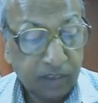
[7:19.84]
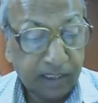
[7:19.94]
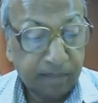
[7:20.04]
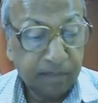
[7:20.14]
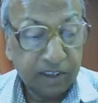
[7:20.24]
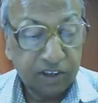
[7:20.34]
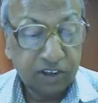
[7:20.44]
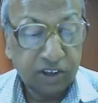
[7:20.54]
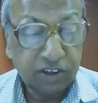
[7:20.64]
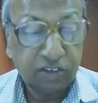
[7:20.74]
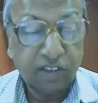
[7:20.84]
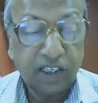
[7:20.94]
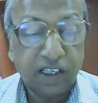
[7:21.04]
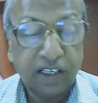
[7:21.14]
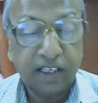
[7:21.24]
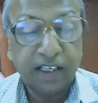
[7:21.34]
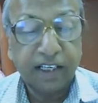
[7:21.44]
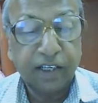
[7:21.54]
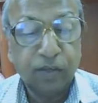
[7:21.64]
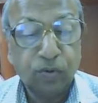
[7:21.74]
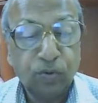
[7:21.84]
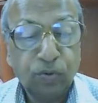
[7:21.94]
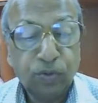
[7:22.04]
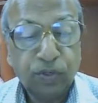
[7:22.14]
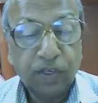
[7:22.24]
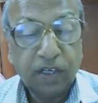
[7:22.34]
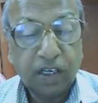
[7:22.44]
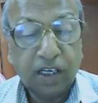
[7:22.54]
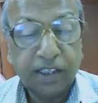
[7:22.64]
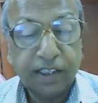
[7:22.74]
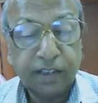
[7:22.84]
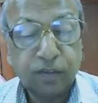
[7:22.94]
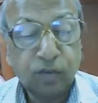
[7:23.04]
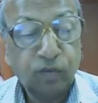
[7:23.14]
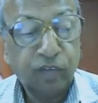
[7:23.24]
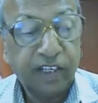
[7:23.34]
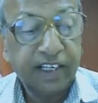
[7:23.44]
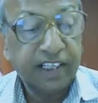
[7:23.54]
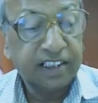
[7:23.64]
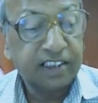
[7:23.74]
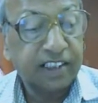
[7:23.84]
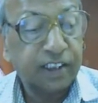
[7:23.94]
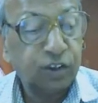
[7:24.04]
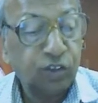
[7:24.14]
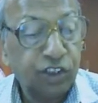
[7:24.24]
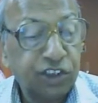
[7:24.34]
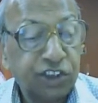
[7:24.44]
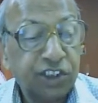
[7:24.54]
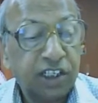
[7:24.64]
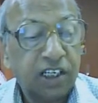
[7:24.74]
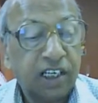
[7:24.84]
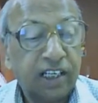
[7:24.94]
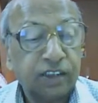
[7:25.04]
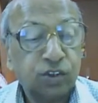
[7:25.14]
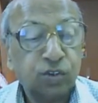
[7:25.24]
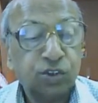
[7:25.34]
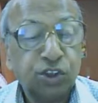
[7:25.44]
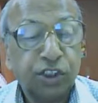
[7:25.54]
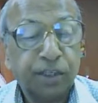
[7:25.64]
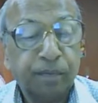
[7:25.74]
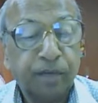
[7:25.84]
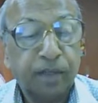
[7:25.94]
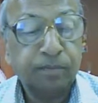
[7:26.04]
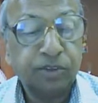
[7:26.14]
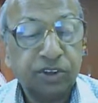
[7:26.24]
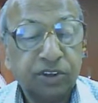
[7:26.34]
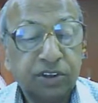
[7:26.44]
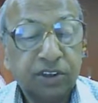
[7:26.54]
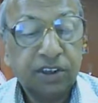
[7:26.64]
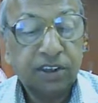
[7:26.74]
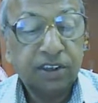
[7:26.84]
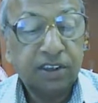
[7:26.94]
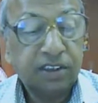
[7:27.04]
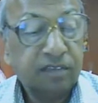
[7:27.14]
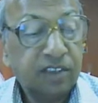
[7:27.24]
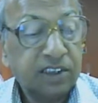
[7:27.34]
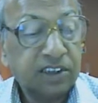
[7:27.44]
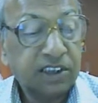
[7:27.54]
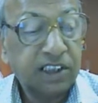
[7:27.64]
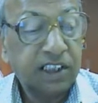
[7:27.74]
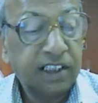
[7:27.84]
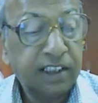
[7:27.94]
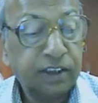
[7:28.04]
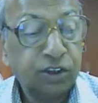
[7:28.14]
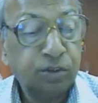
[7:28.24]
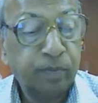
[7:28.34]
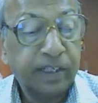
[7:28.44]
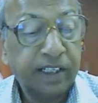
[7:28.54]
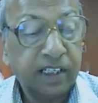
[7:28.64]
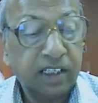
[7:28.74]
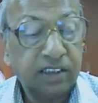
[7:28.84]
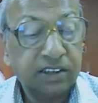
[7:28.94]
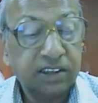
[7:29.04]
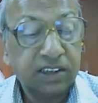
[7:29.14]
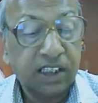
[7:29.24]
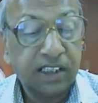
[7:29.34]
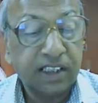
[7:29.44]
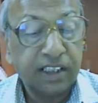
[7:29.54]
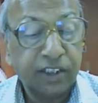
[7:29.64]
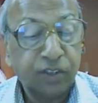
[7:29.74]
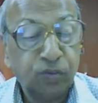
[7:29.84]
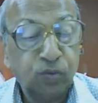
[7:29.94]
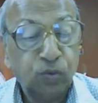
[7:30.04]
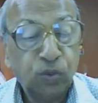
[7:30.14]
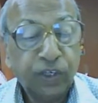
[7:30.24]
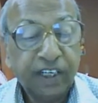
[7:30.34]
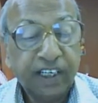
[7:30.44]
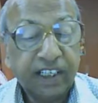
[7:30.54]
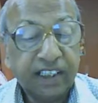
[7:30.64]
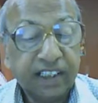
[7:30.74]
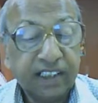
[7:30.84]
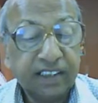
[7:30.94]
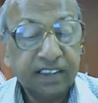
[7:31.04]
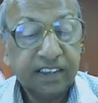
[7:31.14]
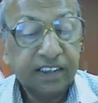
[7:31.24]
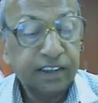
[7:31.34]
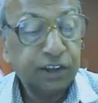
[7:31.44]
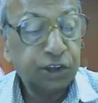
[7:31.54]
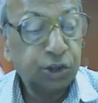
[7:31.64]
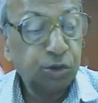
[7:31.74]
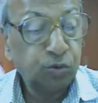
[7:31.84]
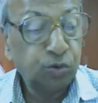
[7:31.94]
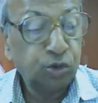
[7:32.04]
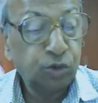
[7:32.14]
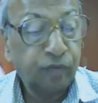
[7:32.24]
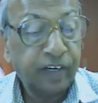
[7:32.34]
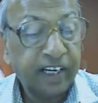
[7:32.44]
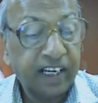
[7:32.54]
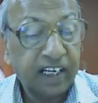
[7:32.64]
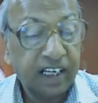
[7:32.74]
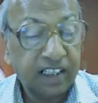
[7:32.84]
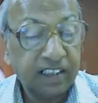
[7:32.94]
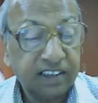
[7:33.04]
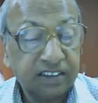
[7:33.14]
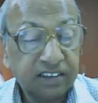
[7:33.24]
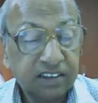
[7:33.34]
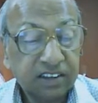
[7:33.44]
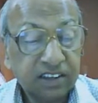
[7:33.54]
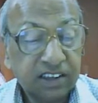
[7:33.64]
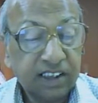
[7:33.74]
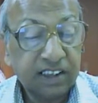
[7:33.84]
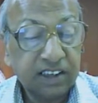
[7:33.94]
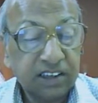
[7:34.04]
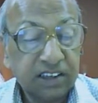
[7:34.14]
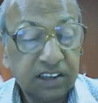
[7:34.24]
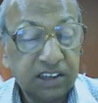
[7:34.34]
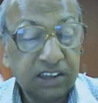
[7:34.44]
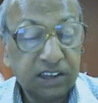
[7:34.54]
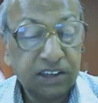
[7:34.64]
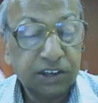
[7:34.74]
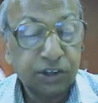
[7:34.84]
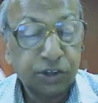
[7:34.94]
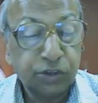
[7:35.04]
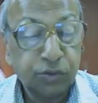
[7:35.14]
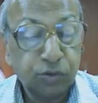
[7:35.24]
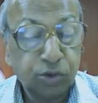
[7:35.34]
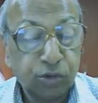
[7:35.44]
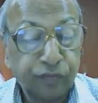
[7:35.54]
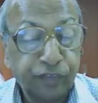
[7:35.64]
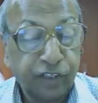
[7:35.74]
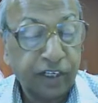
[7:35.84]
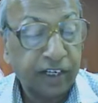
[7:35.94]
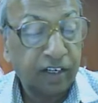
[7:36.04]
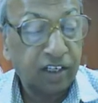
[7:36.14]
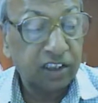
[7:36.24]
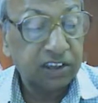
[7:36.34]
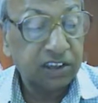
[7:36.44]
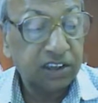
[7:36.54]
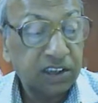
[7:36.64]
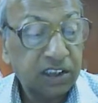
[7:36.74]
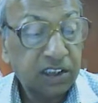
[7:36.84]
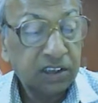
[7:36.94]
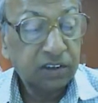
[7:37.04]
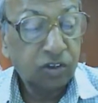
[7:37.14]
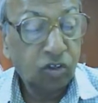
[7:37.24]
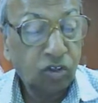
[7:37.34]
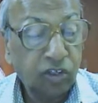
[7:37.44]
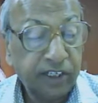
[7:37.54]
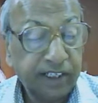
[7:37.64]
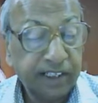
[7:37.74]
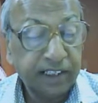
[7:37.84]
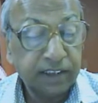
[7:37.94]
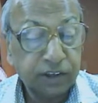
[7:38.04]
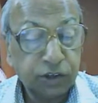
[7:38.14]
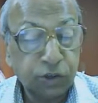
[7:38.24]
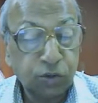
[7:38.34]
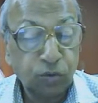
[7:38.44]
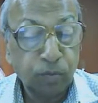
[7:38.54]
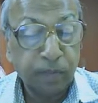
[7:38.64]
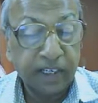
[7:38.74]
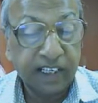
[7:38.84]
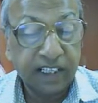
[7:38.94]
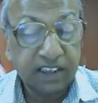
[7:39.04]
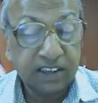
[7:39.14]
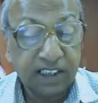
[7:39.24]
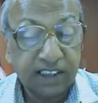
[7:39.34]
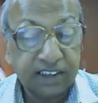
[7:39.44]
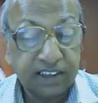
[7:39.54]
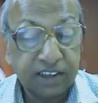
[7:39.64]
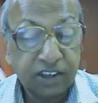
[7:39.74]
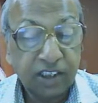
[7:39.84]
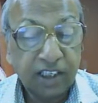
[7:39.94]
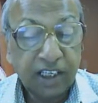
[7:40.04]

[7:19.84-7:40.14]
Prime Minister Jawaharlal Nehru undertook various educational and social reforms. He was keenly instrumental in starting new Indian institutes of higher learning, that is, Indian Institutes of Technology, the All India Institute of Medical Sciences,